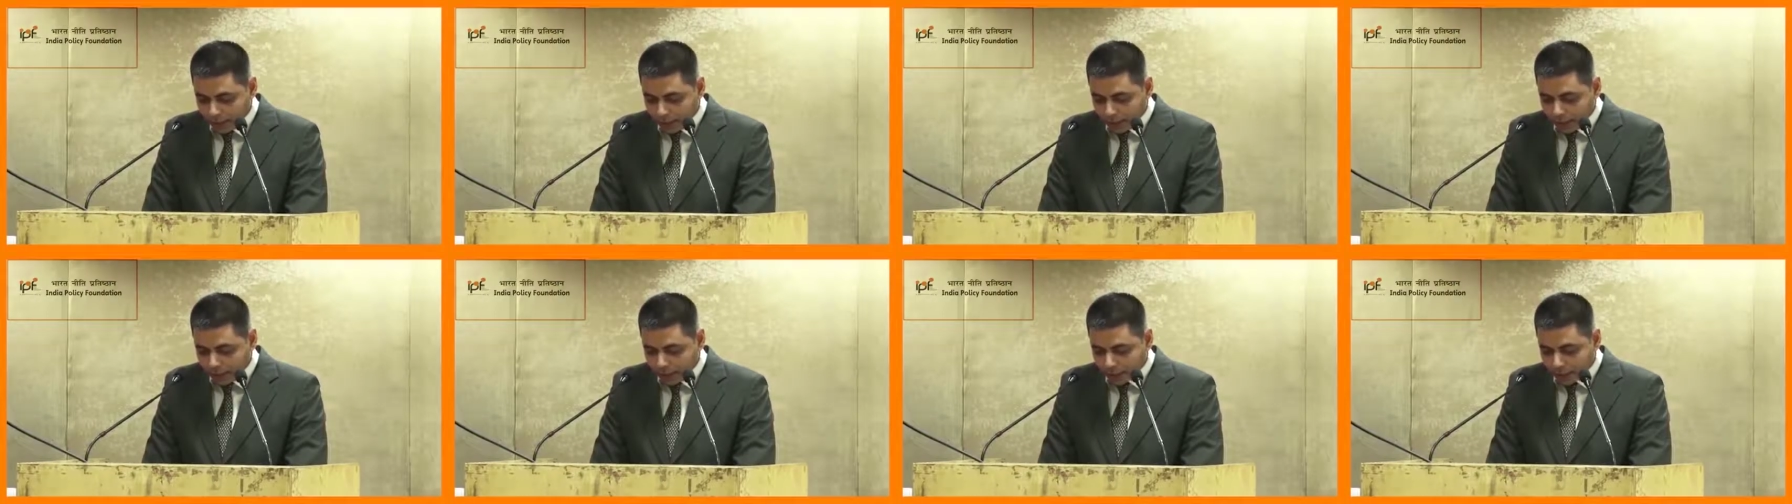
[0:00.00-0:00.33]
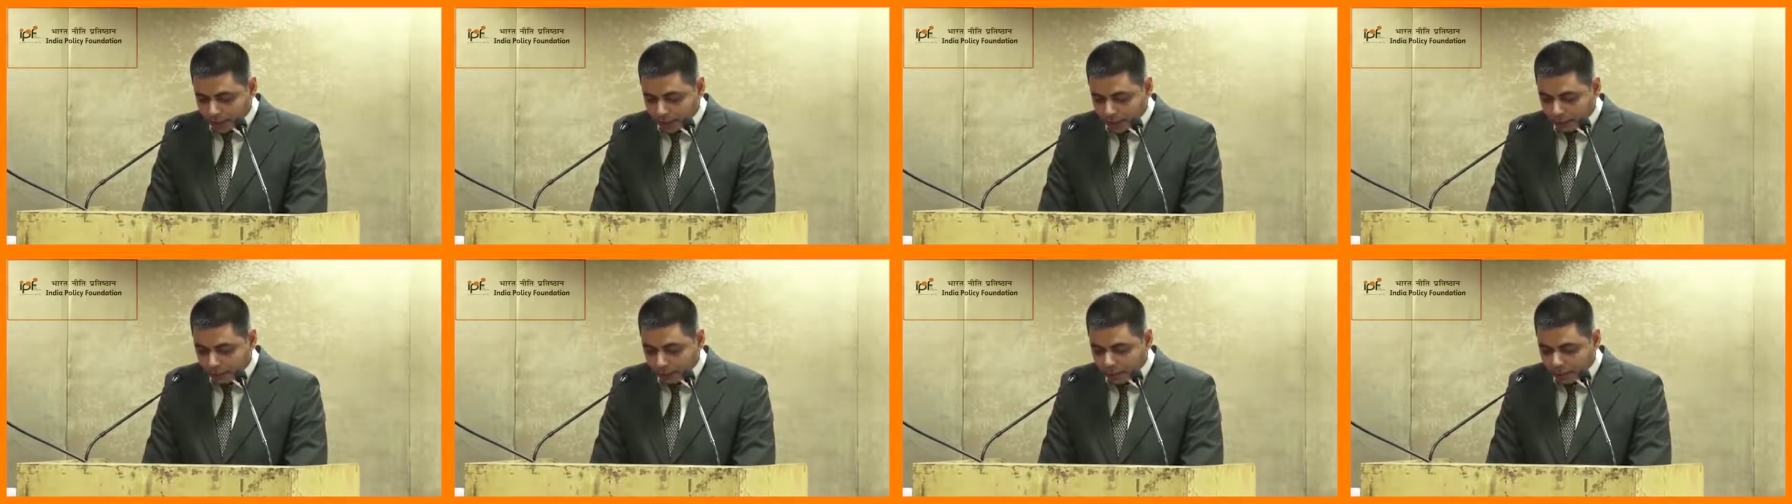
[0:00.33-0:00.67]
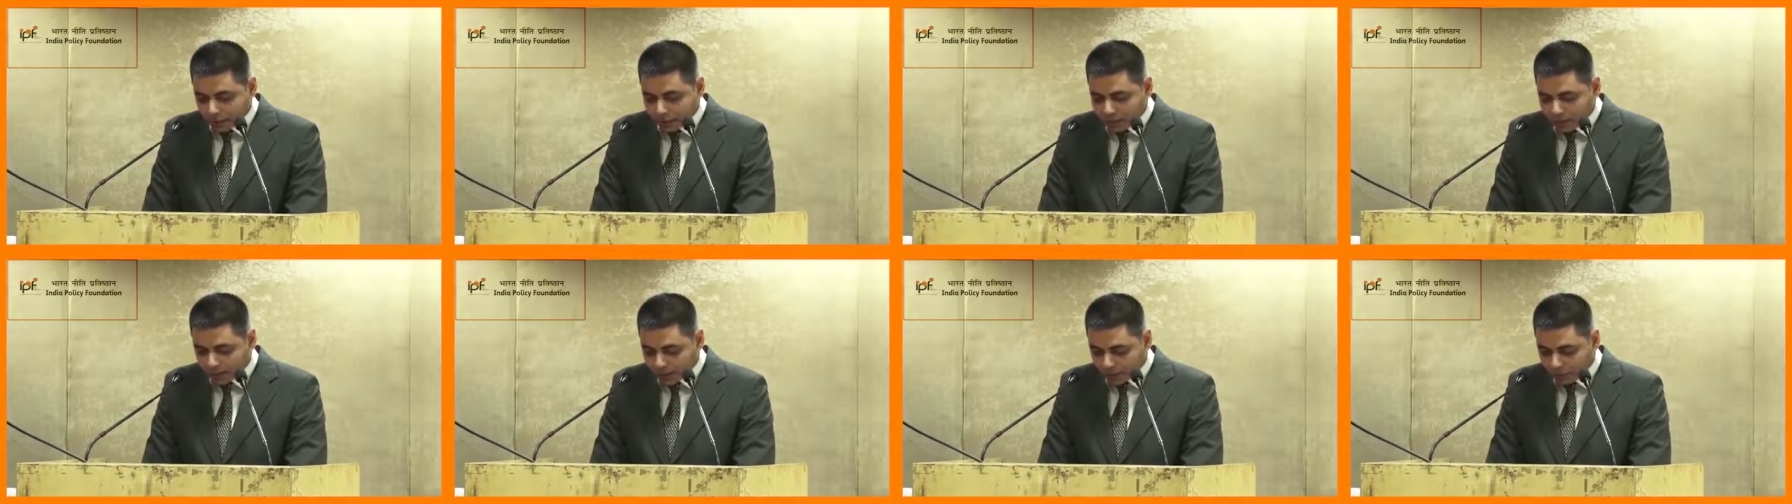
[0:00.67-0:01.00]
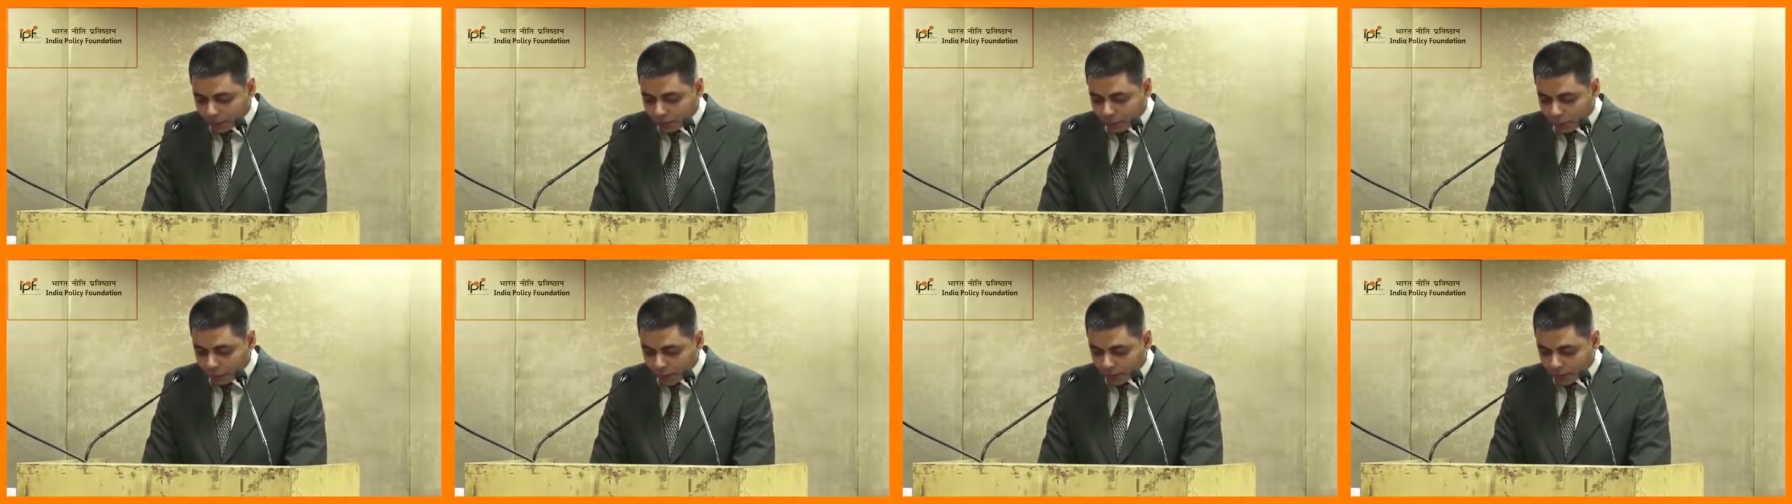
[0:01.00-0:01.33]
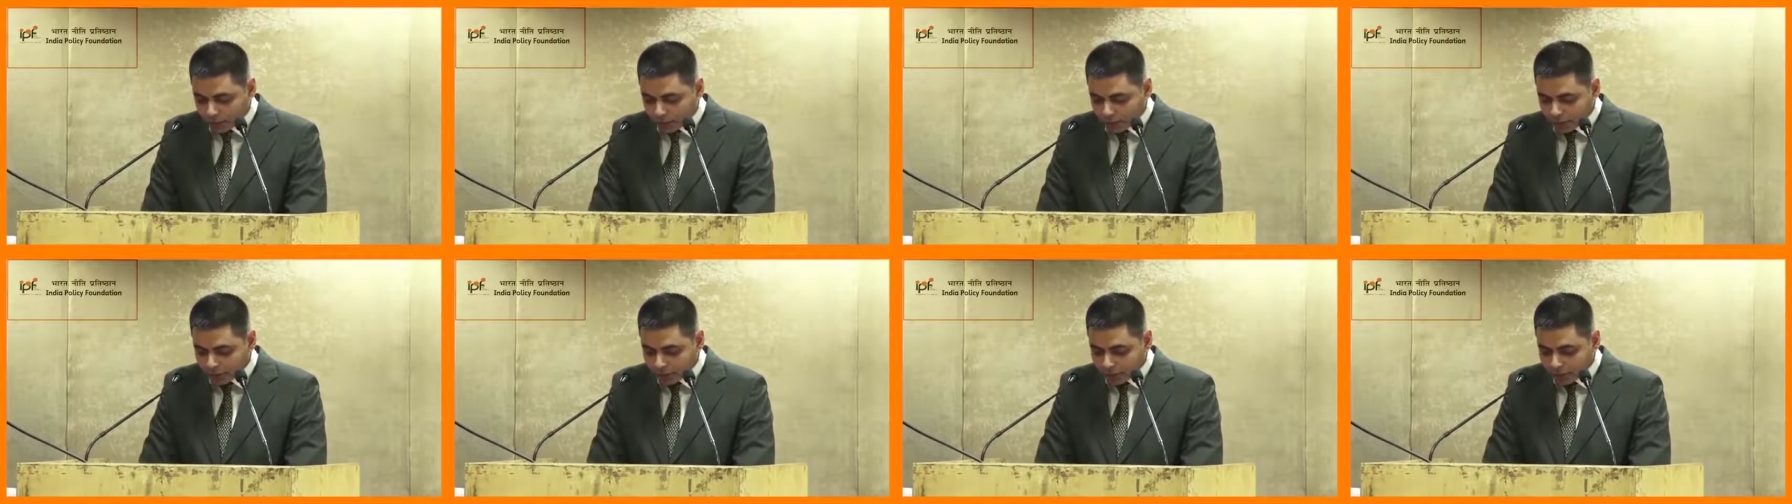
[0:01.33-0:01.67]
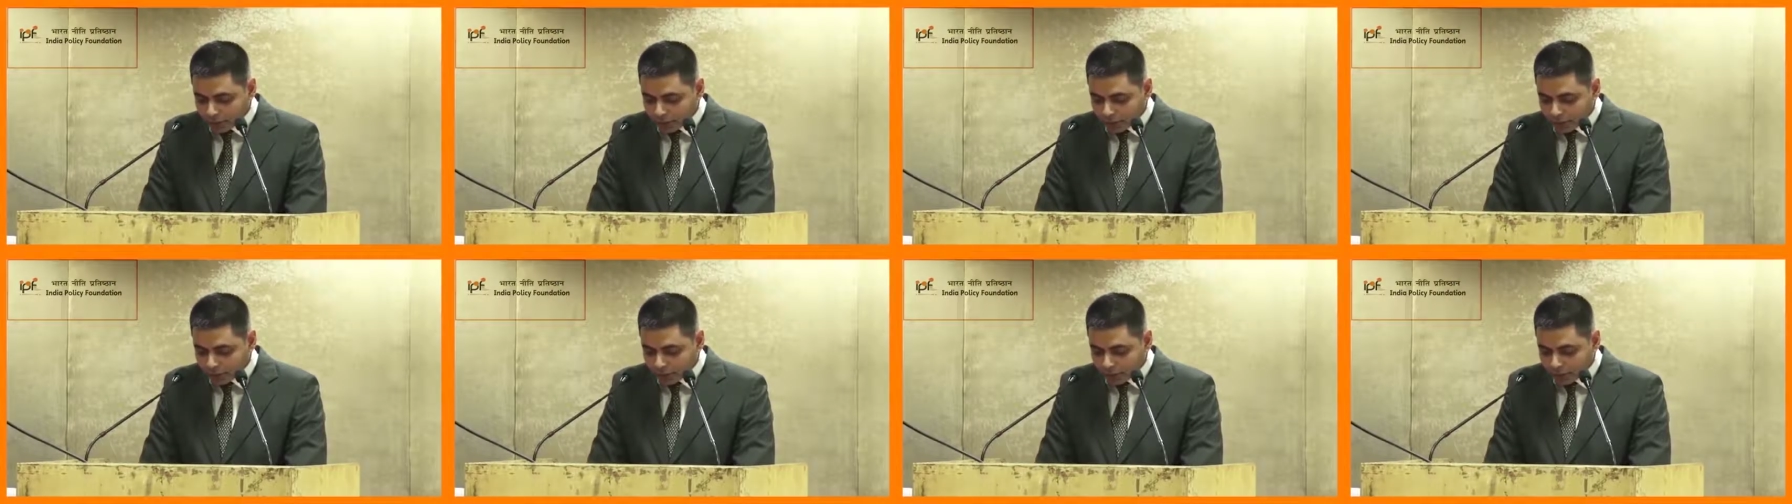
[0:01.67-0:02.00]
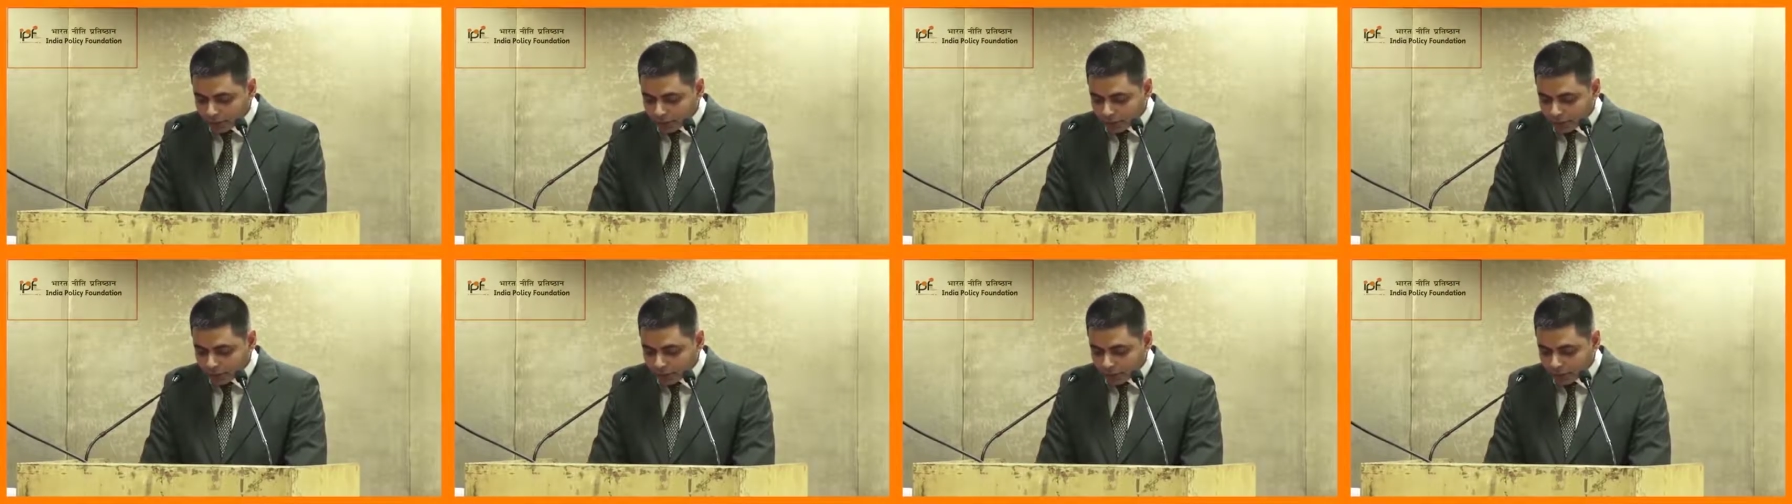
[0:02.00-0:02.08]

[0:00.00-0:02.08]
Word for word: In the river just four days ago,